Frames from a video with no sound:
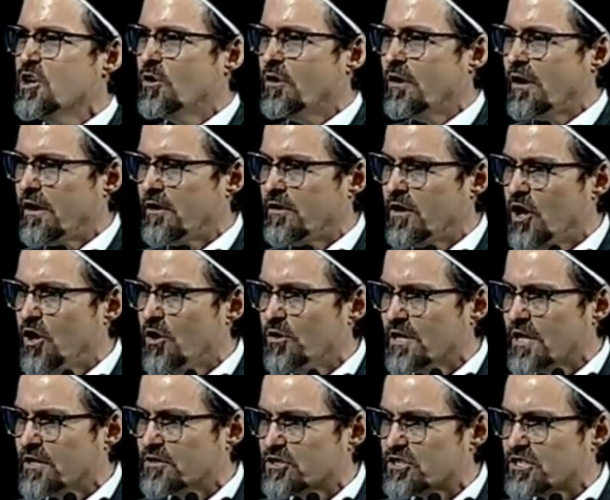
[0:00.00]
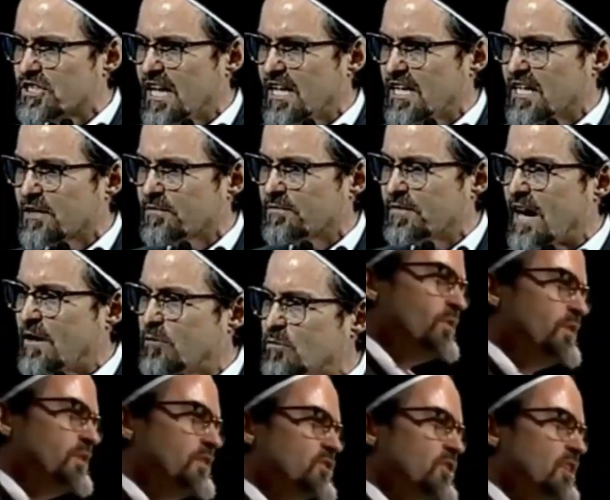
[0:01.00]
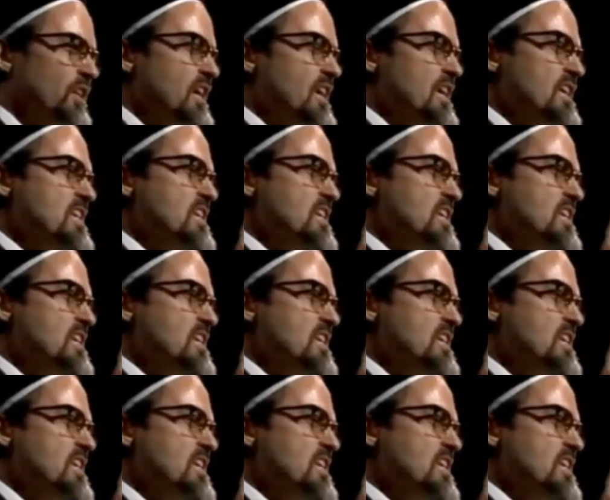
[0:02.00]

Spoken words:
or our own understanding of that religion.